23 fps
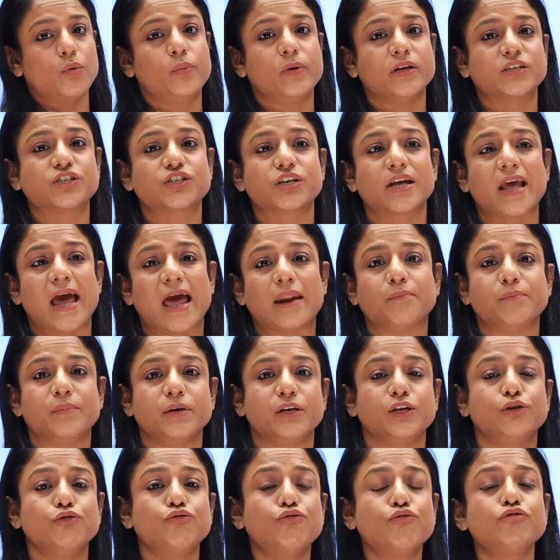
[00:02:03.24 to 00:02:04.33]
which can be
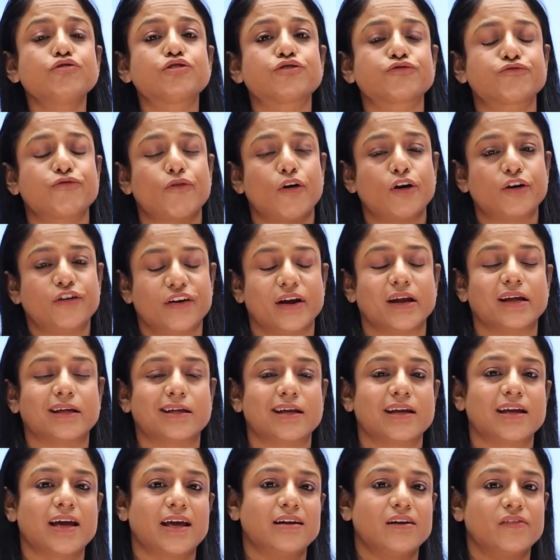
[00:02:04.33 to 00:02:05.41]
used for
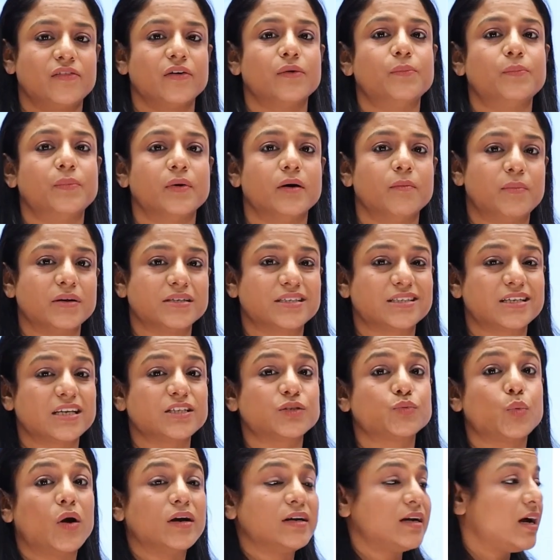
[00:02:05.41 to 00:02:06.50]
drinking and other
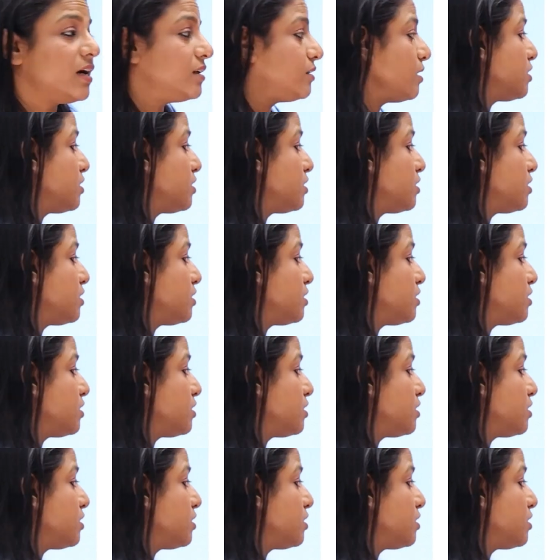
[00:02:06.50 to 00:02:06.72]
purposes? What are